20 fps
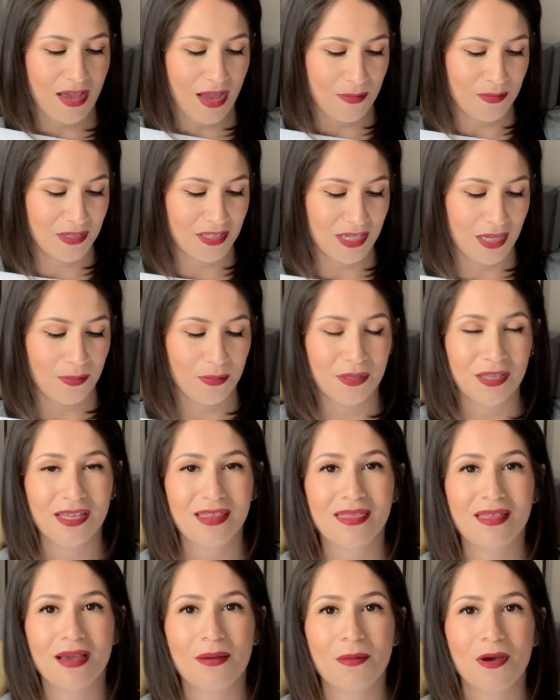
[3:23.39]
I'm
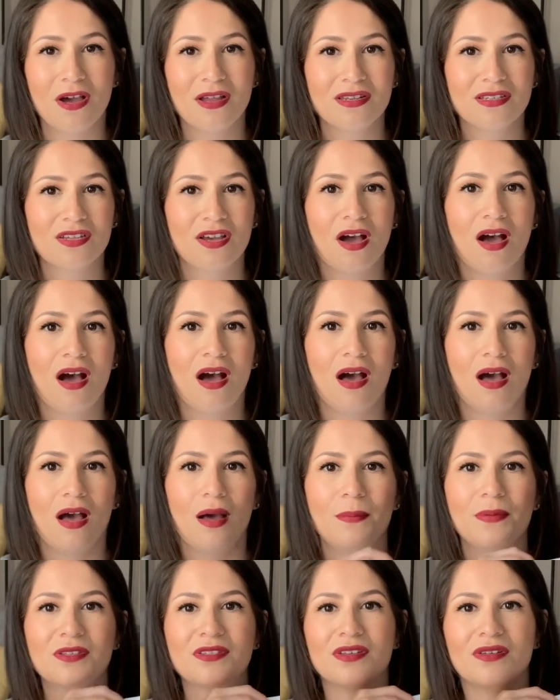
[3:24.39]
stapling them on
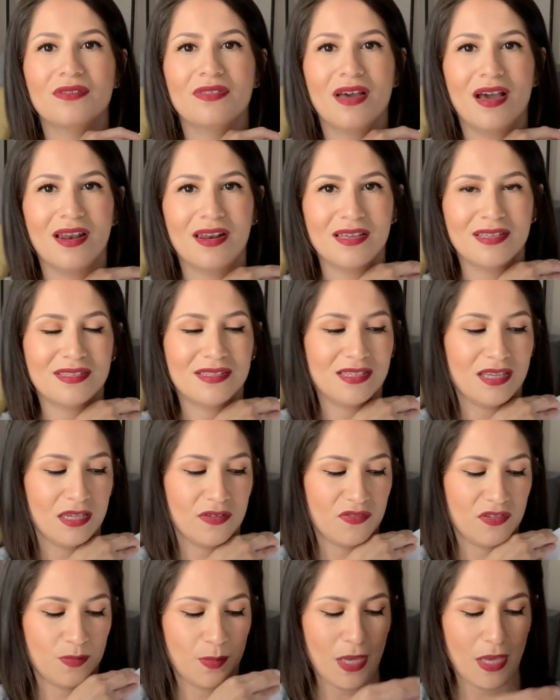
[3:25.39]
top so that it
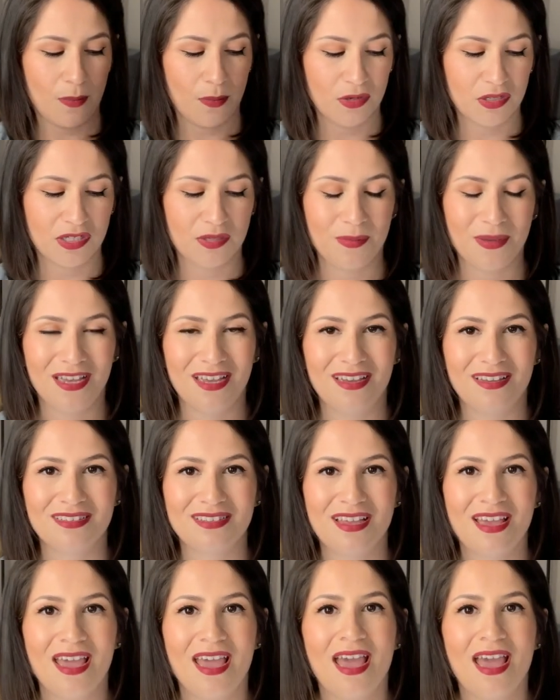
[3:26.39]
saves paper space,